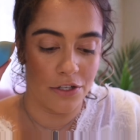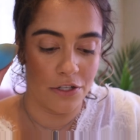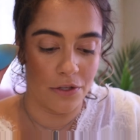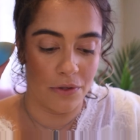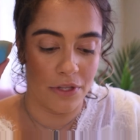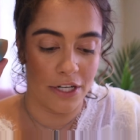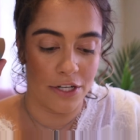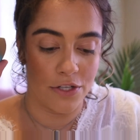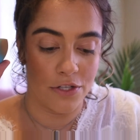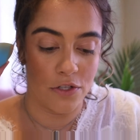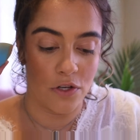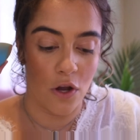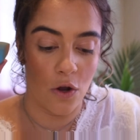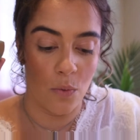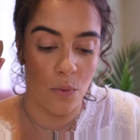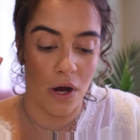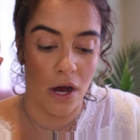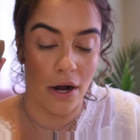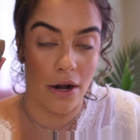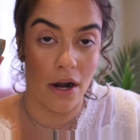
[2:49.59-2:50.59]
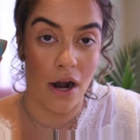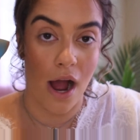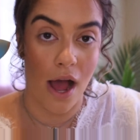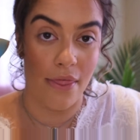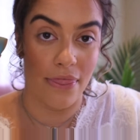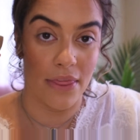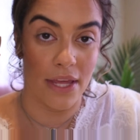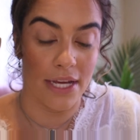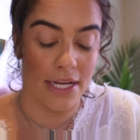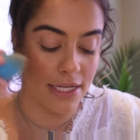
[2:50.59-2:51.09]
so there's no water
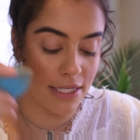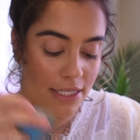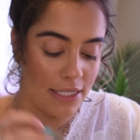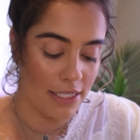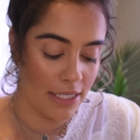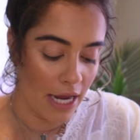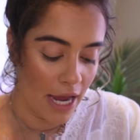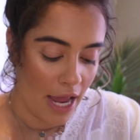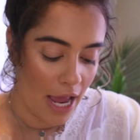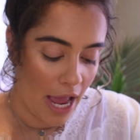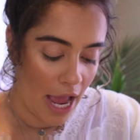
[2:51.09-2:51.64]
on this.